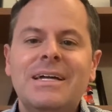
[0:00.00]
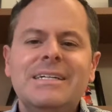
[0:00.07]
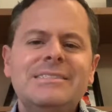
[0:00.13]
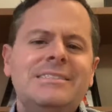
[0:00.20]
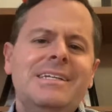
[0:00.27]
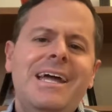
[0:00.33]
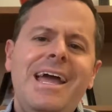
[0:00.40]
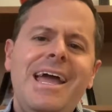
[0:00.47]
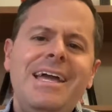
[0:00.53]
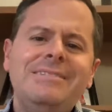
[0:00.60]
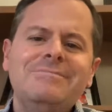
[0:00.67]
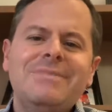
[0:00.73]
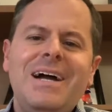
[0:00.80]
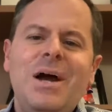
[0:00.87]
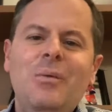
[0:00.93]
Today,
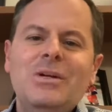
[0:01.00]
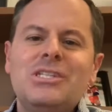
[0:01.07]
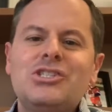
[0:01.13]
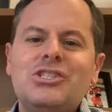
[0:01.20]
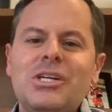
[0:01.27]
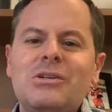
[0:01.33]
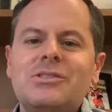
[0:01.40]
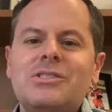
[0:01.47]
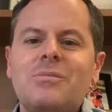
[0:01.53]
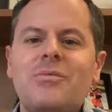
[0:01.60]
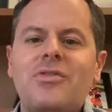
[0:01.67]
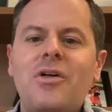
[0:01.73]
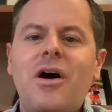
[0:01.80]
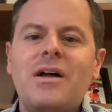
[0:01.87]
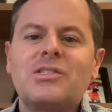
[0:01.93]
I want to share some
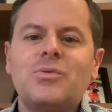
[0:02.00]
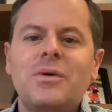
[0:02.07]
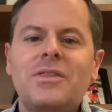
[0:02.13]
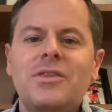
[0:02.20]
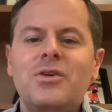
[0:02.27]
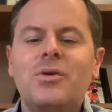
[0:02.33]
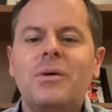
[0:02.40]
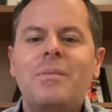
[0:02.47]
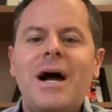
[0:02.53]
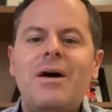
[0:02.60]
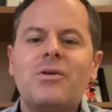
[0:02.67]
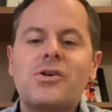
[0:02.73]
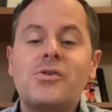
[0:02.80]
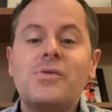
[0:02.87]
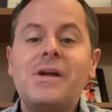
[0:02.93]
thoughts with you
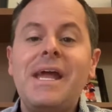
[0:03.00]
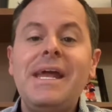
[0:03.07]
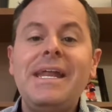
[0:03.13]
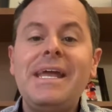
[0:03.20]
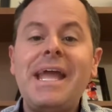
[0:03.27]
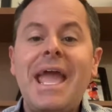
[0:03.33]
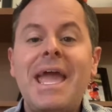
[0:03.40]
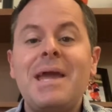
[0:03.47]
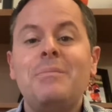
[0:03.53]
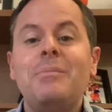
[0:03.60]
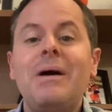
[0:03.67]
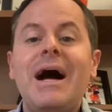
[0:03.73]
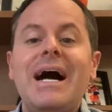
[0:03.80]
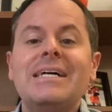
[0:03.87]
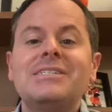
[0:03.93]
about creating a
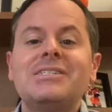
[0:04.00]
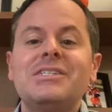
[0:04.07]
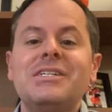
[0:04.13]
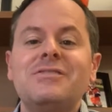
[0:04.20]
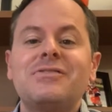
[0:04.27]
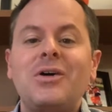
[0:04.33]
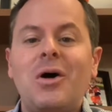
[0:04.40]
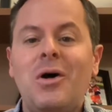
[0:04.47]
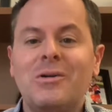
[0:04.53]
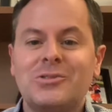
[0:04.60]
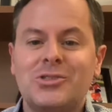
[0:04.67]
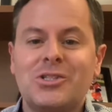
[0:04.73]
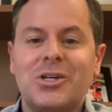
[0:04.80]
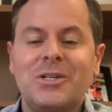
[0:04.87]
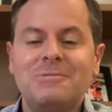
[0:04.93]
positive
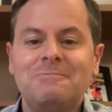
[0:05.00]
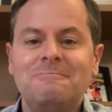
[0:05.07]
culture.